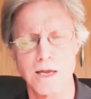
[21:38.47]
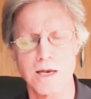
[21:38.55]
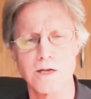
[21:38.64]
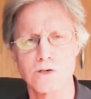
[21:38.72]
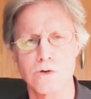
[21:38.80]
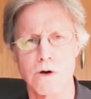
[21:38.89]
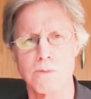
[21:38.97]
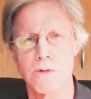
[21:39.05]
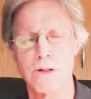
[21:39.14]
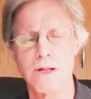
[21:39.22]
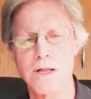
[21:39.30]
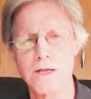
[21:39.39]
getting in
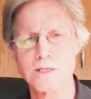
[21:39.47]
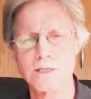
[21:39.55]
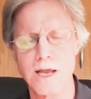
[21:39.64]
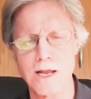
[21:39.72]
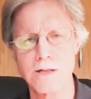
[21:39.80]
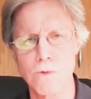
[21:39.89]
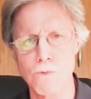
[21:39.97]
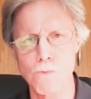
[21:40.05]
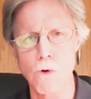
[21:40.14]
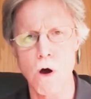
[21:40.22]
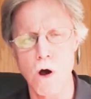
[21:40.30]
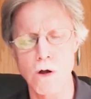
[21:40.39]
trouble, saying the
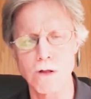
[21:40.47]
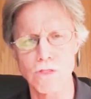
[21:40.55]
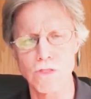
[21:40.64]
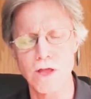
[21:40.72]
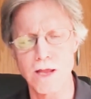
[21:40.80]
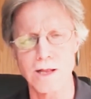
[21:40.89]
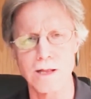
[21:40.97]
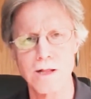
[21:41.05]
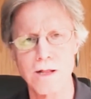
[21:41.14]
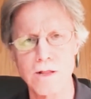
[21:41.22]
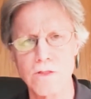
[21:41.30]
wrong thing.